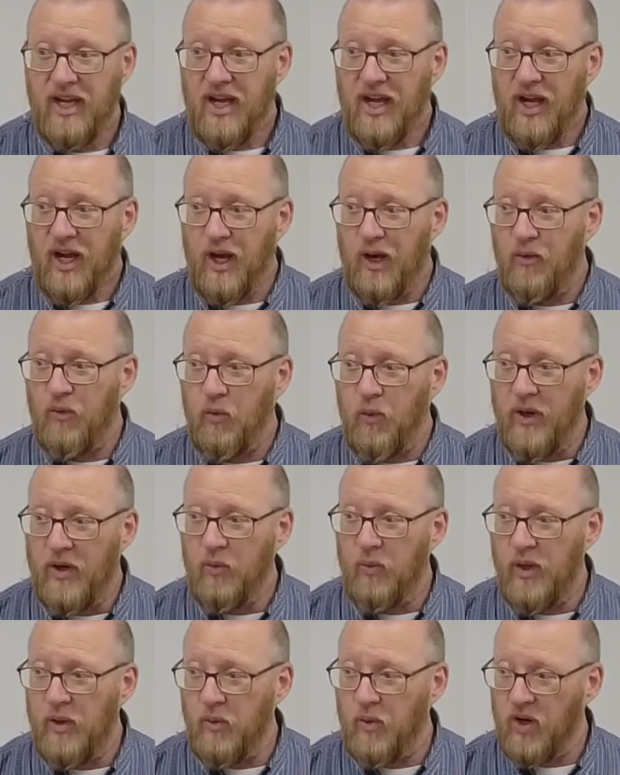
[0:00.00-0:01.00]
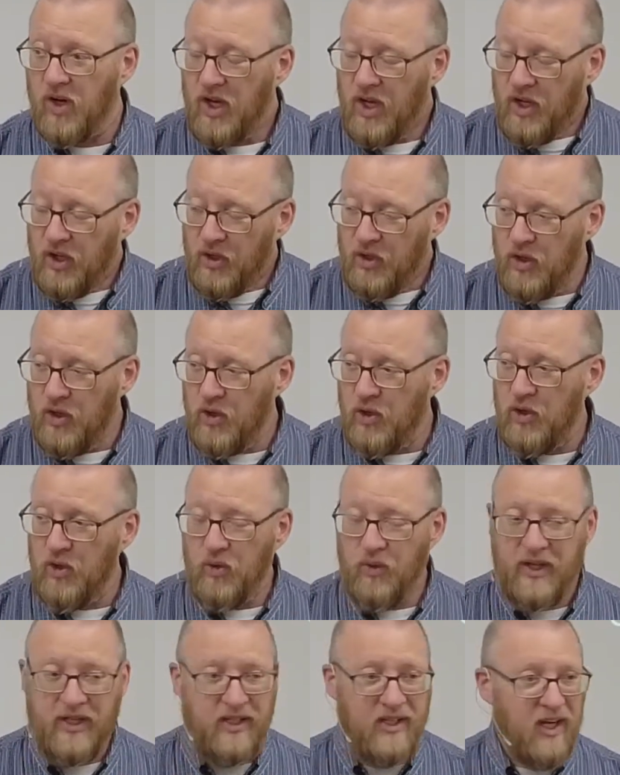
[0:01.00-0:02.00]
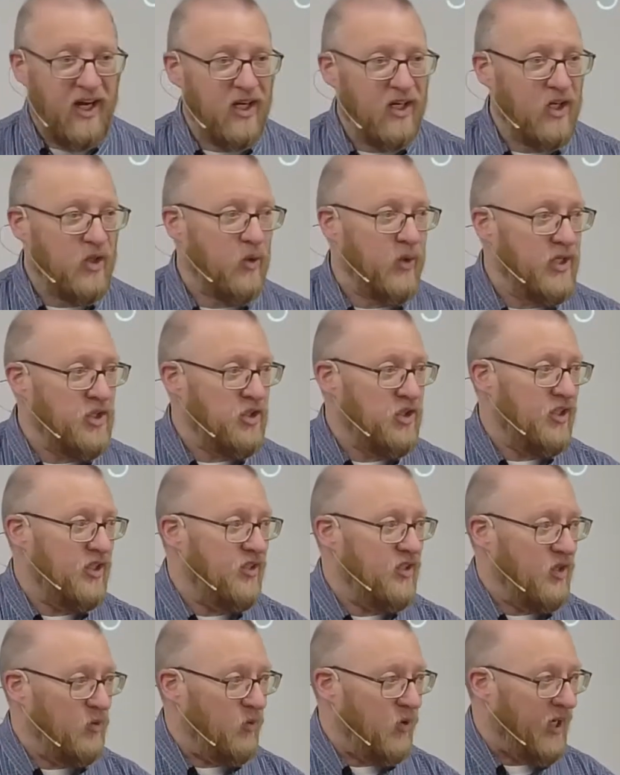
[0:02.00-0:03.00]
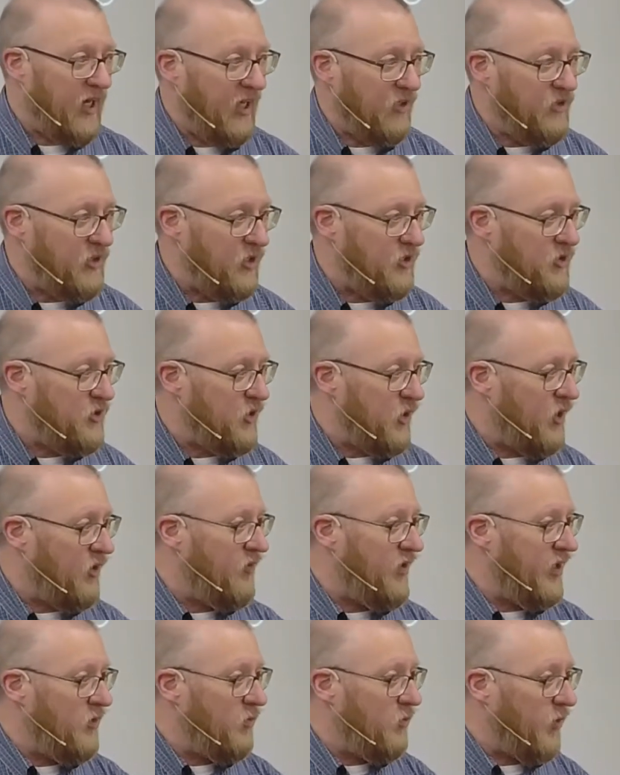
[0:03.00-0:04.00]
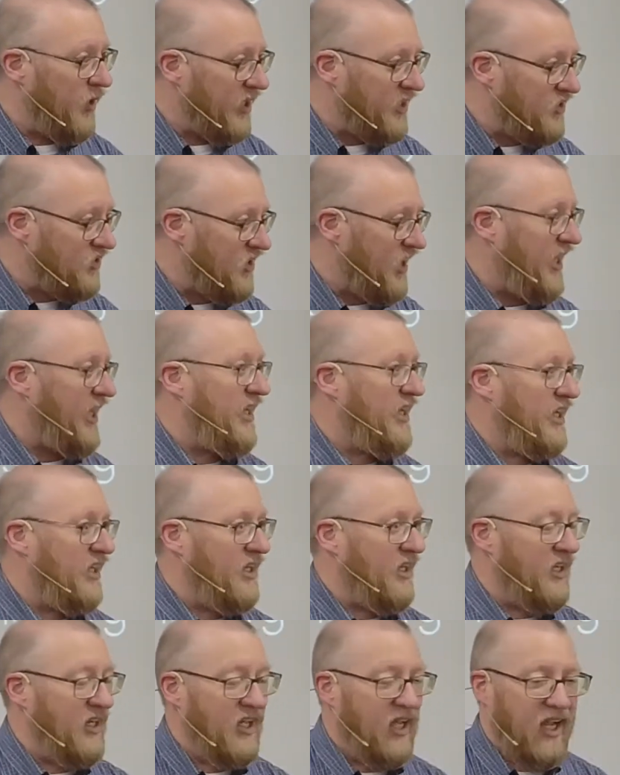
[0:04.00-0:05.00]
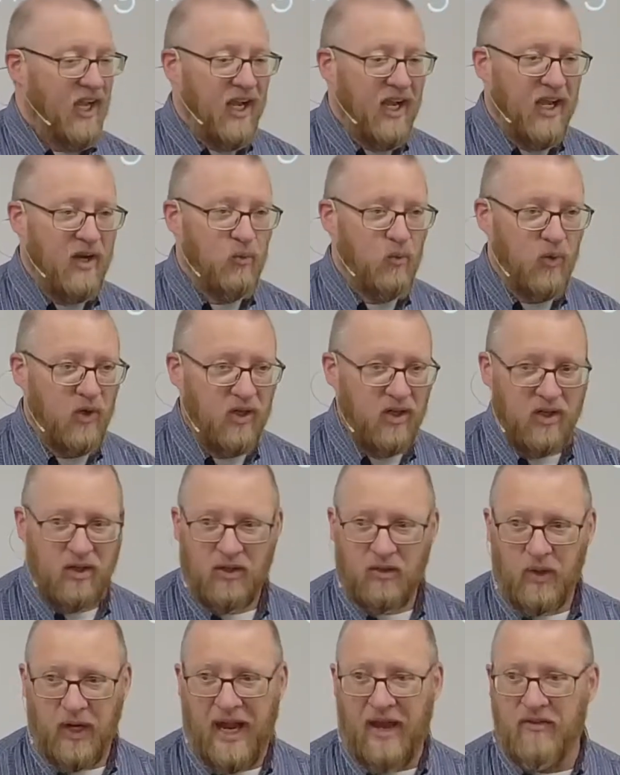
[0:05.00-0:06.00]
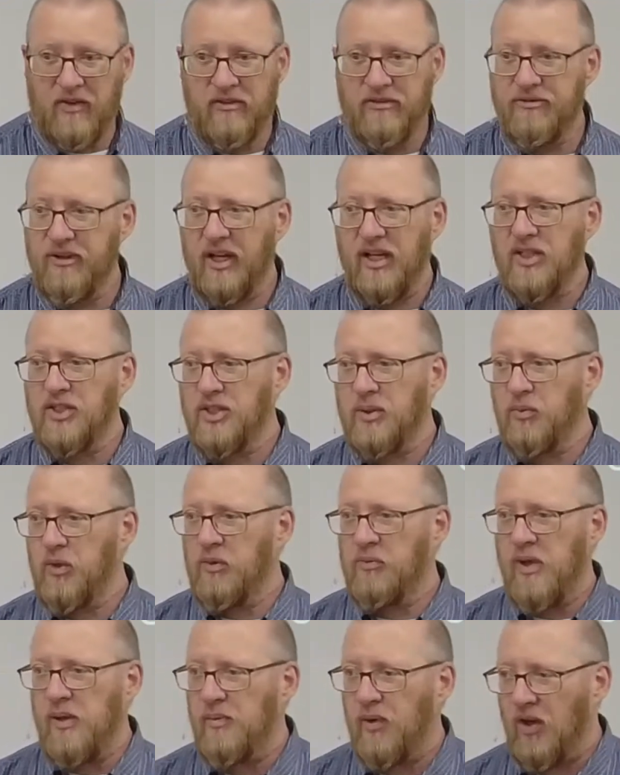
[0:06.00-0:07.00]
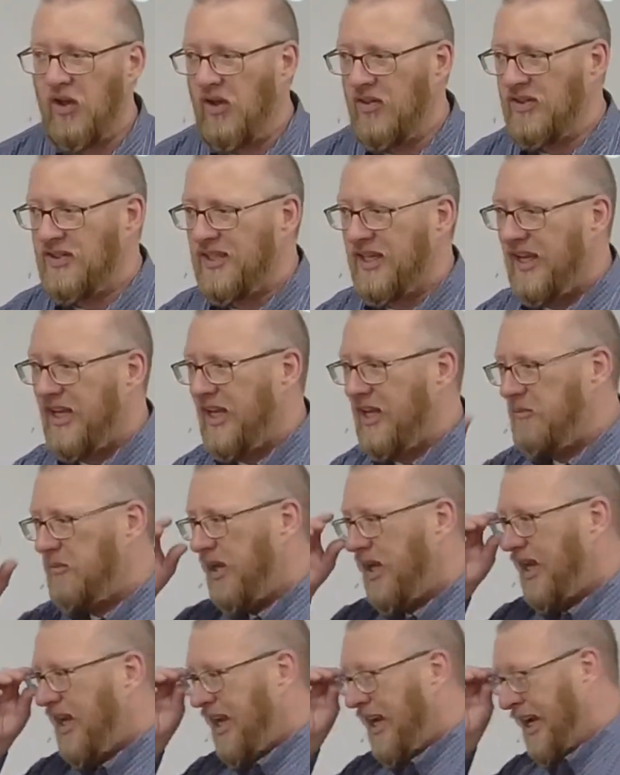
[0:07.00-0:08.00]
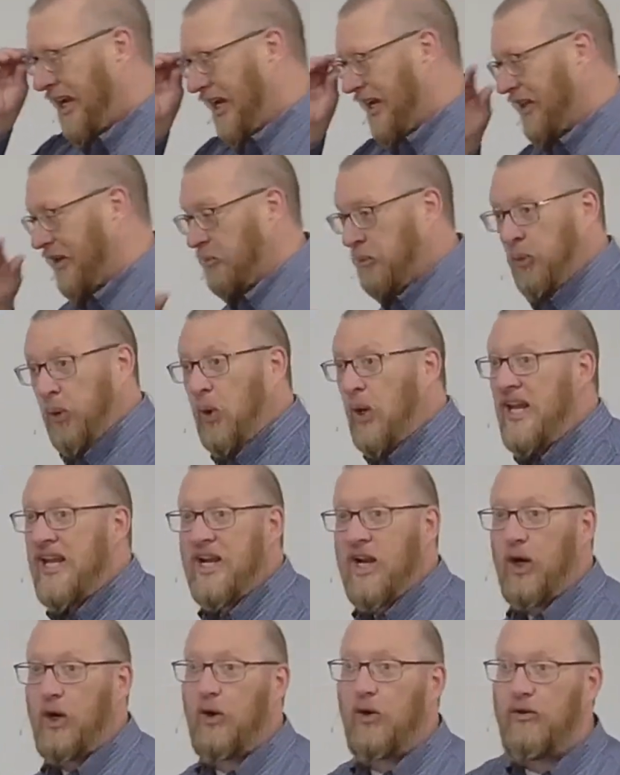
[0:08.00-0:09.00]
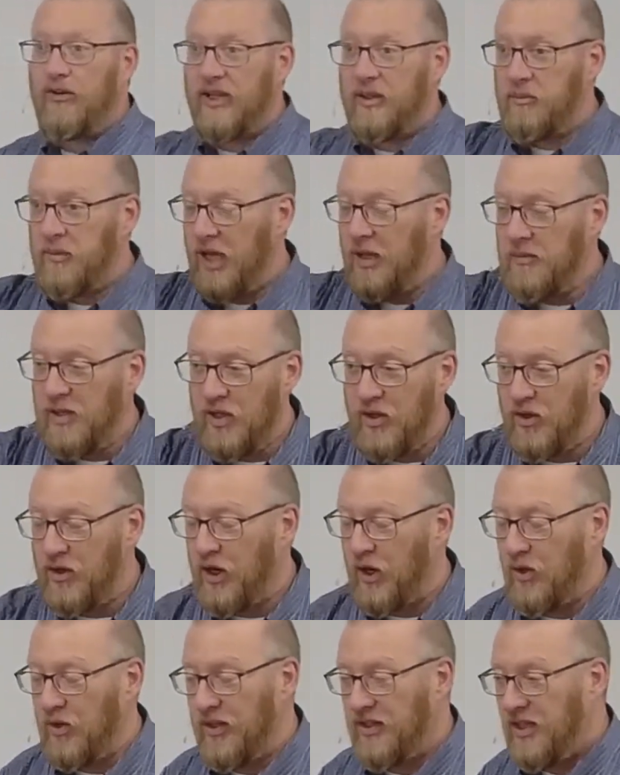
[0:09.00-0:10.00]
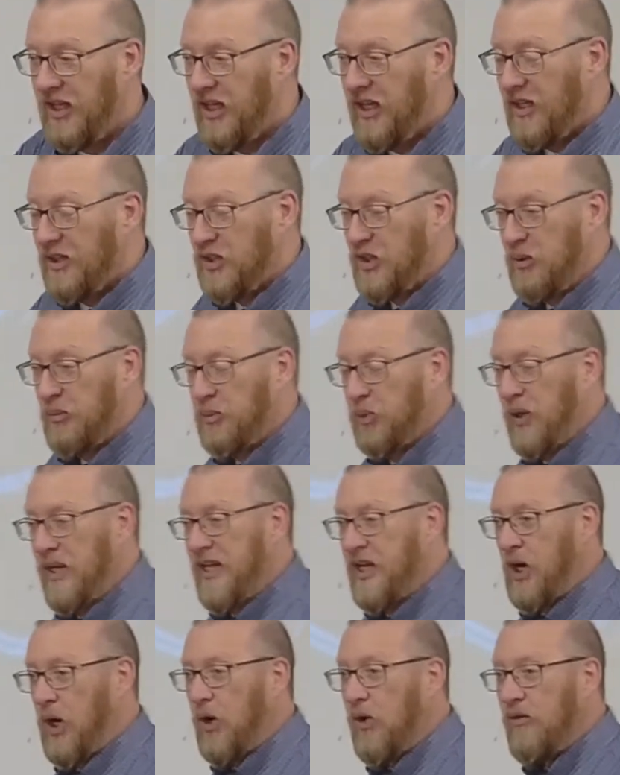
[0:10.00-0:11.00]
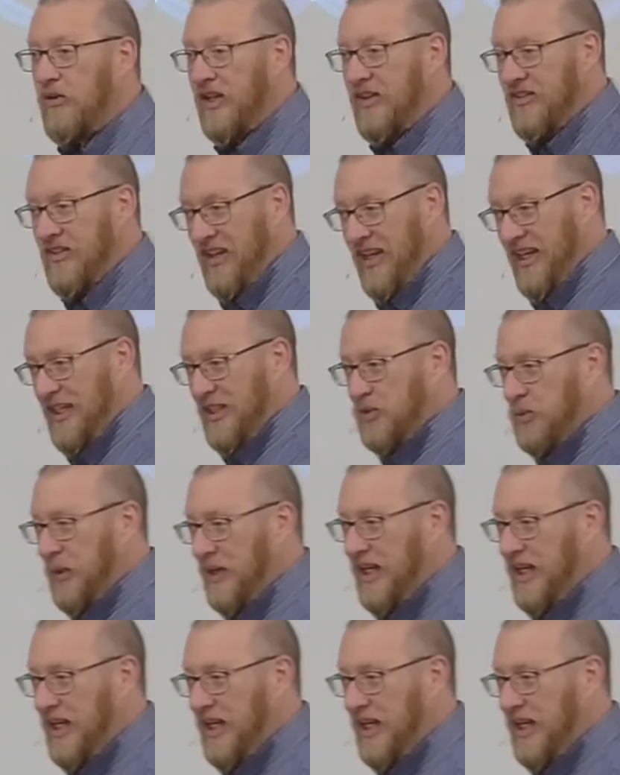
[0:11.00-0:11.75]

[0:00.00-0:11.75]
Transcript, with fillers: of when we were new and young Christians and we're out there serving and we're excited and, and we're, we're having fellowship with people all the time. Uh, pre COVID, maybe you go to, to pre COVID things when